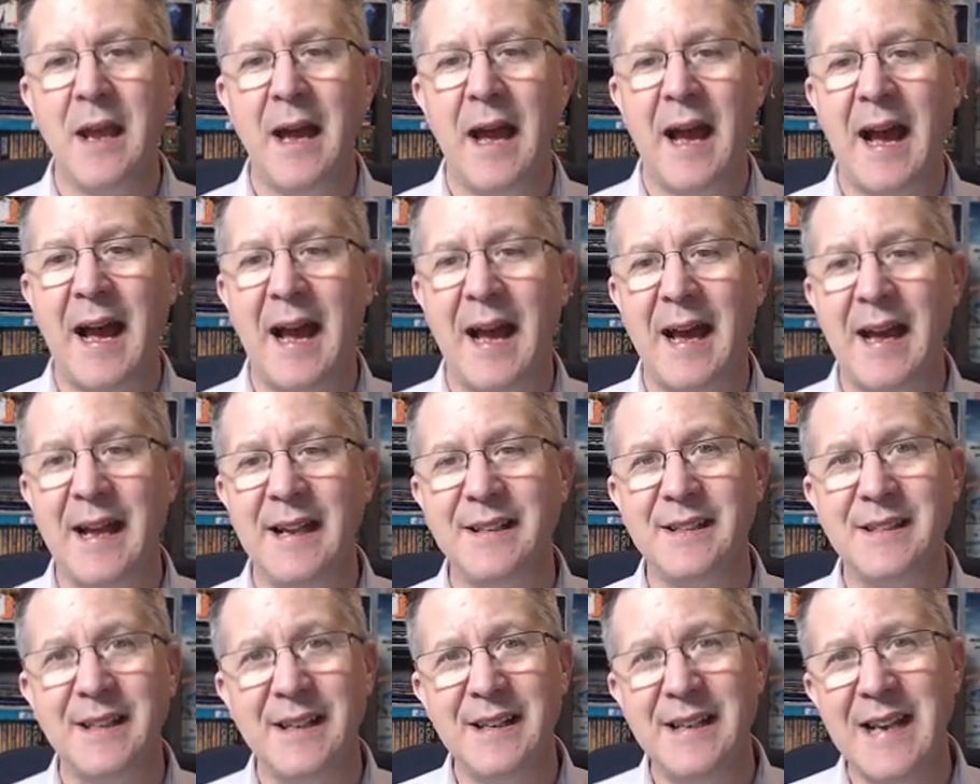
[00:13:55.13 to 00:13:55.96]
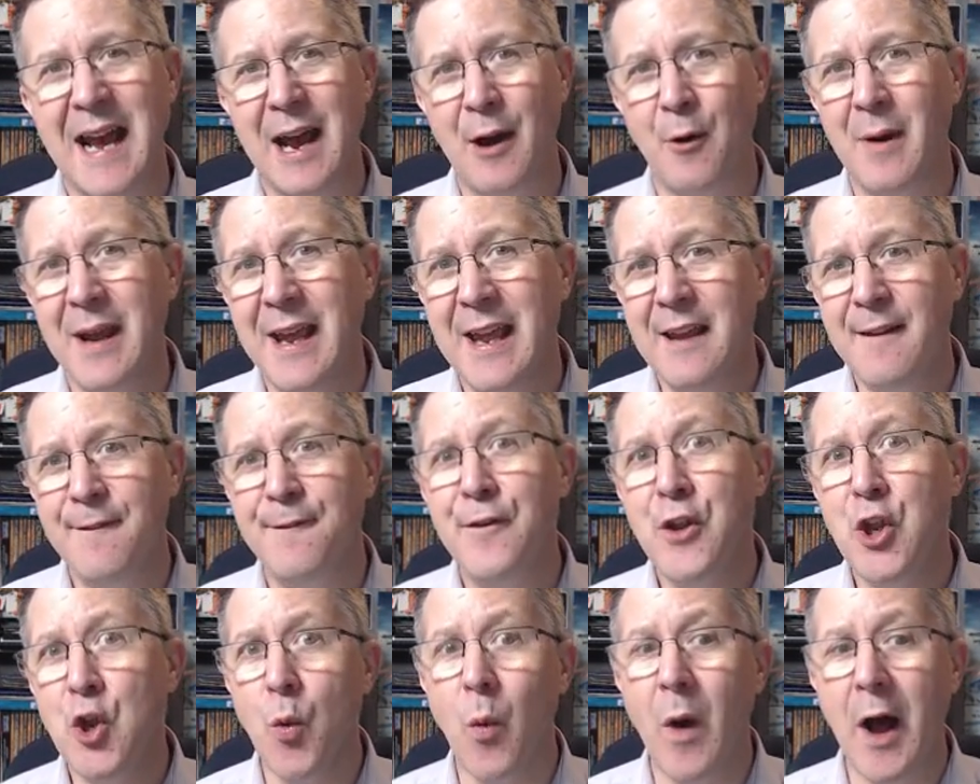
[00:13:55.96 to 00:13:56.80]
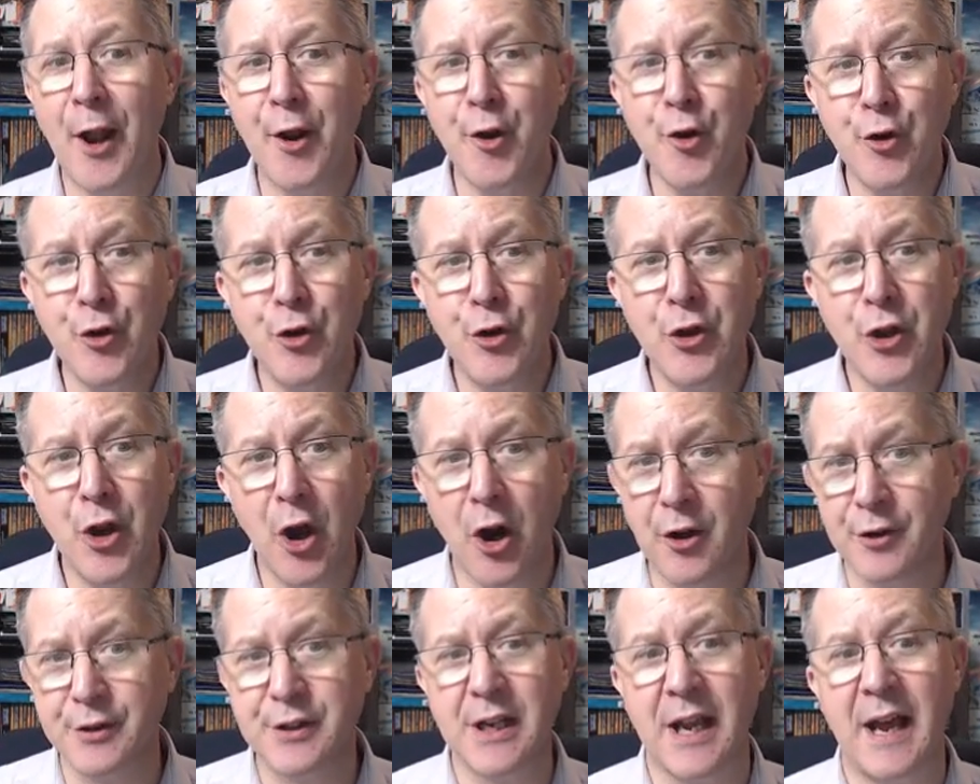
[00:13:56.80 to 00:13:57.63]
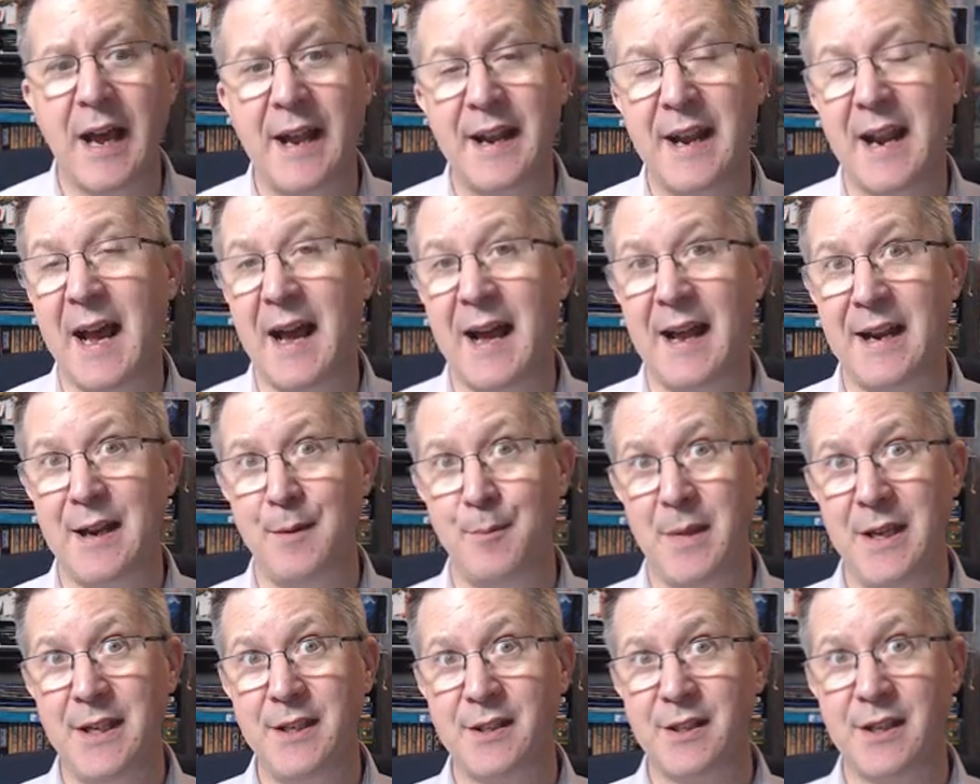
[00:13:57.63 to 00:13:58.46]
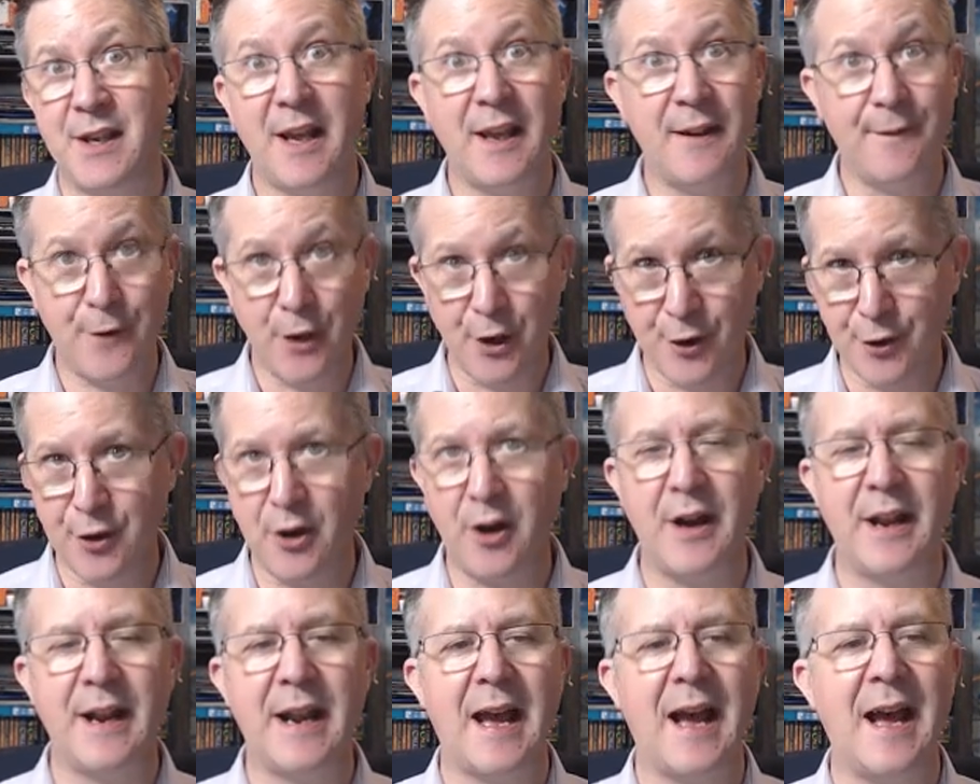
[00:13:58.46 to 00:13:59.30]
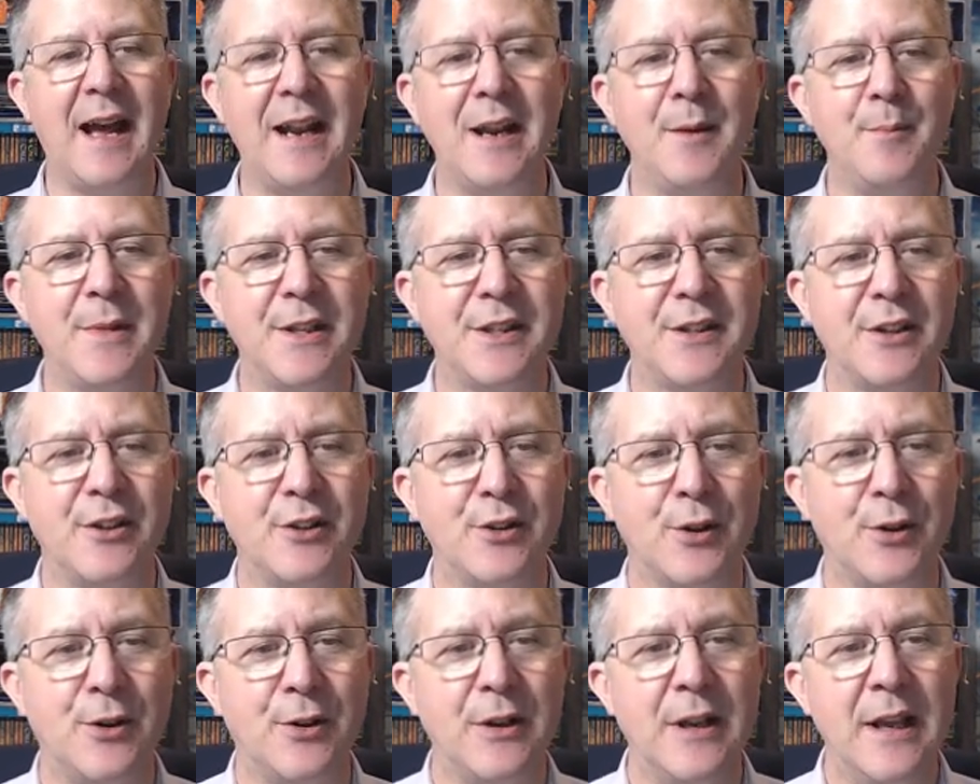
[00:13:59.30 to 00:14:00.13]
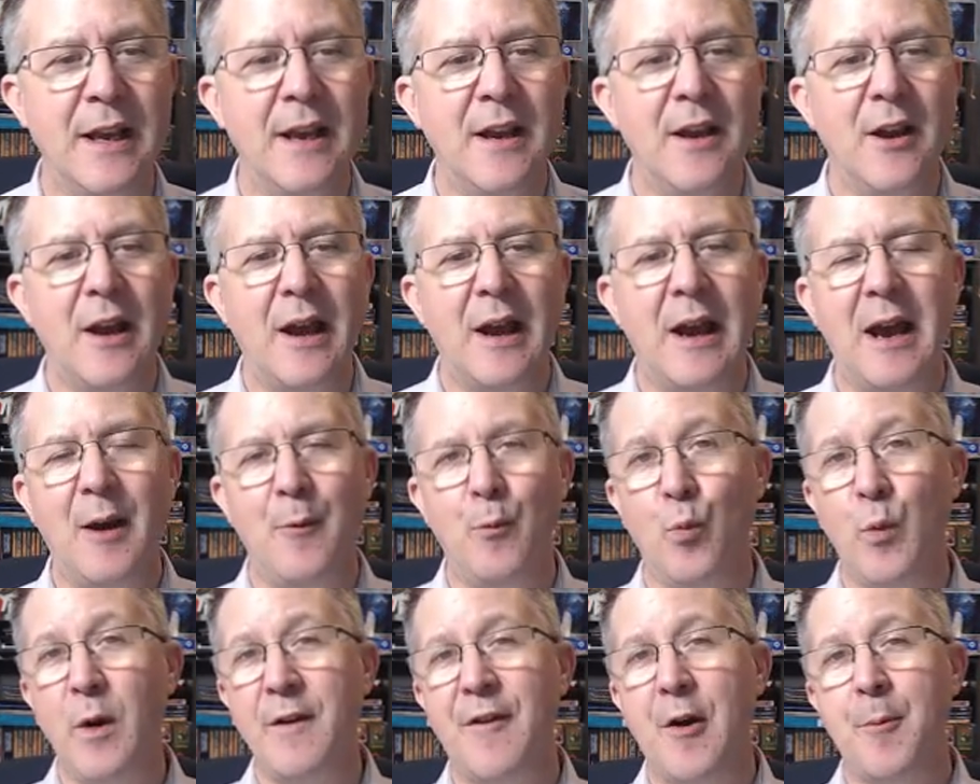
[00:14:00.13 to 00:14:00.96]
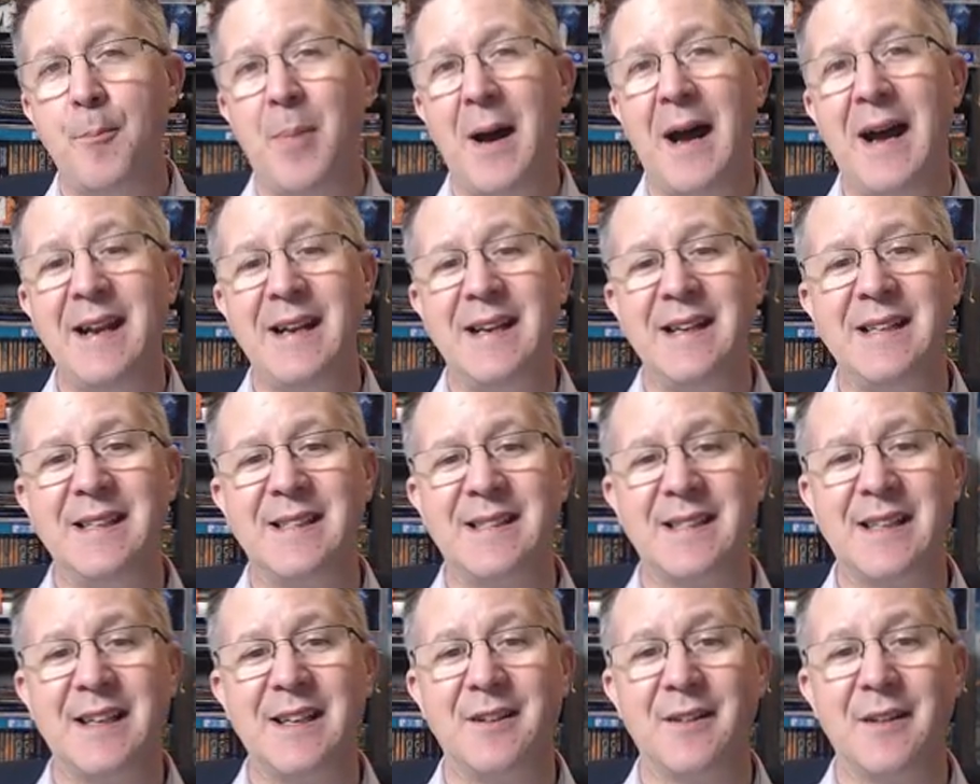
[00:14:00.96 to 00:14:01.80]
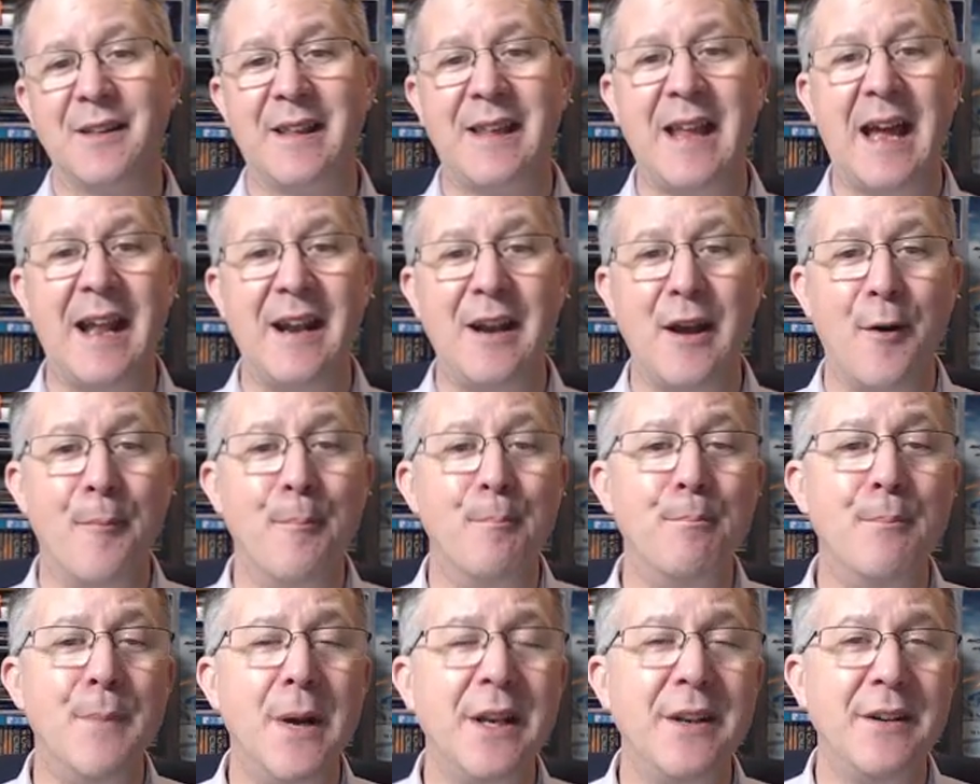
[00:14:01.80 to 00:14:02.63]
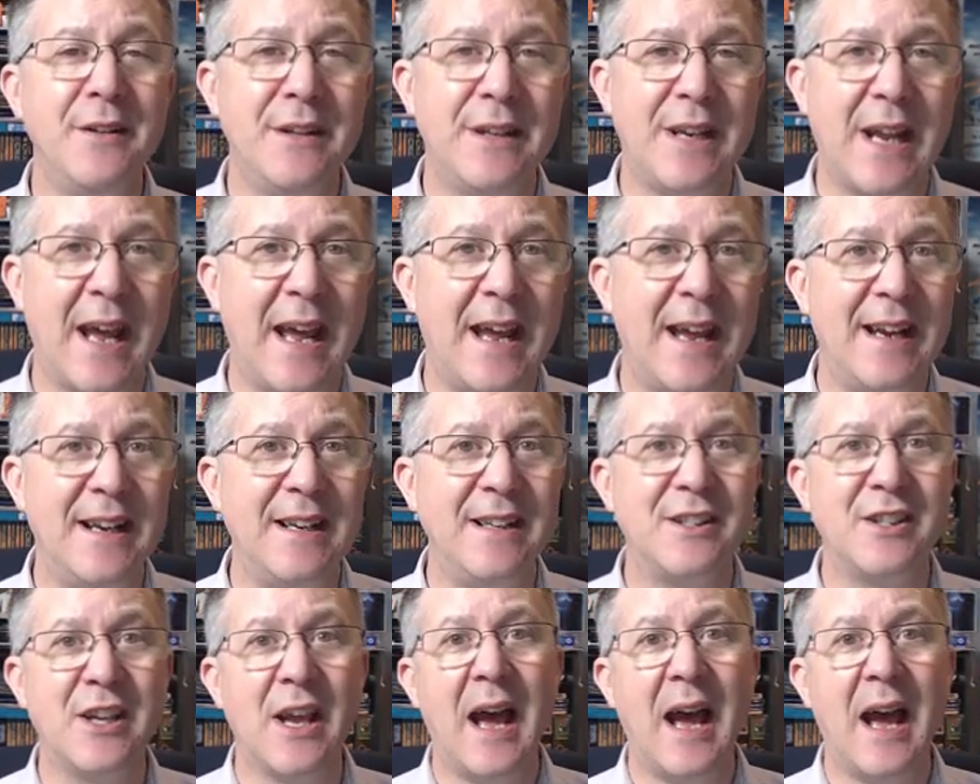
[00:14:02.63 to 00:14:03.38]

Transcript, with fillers: And now, if you are not an animist, if you're not an animist at all uh, with a binding skill, then mundanes